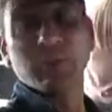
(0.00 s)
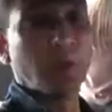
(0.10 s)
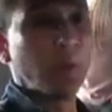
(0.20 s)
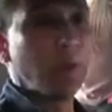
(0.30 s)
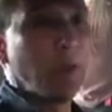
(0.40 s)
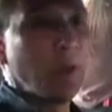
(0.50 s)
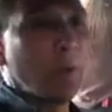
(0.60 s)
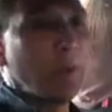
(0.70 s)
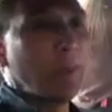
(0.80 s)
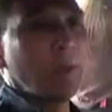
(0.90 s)
So
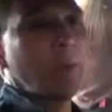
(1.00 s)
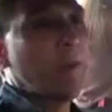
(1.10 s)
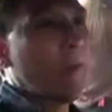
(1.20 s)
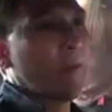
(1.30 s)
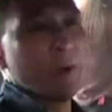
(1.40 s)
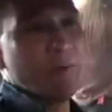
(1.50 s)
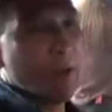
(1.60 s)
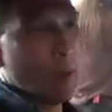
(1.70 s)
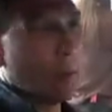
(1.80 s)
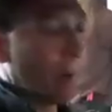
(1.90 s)
we think we've offered a
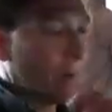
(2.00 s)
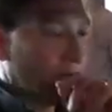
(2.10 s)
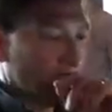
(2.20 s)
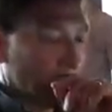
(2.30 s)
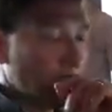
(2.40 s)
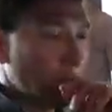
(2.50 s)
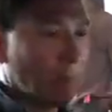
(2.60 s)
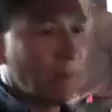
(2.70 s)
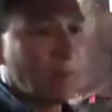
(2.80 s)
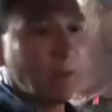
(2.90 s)
value proposition,
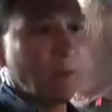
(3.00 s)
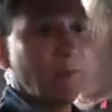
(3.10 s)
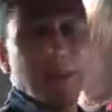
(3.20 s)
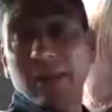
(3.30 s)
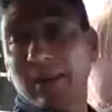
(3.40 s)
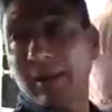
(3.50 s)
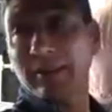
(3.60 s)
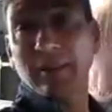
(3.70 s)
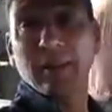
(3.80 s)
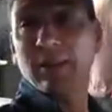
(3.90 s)
that we have a lot of
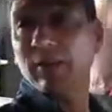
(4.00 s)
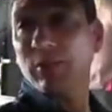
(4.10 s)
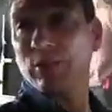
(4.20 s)
content and a